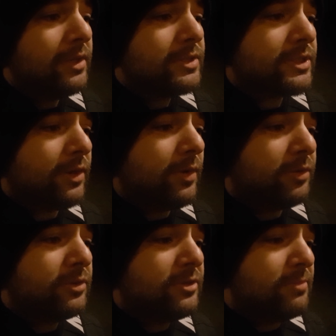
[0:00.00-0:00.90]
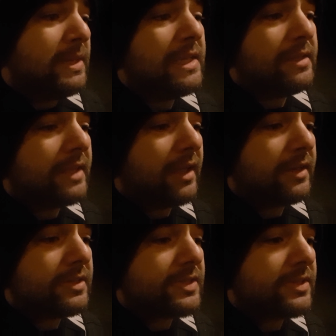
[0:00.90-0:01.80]
So to me, that
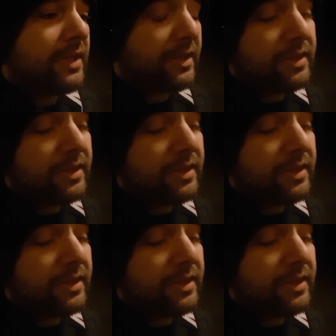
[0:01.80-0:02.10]
is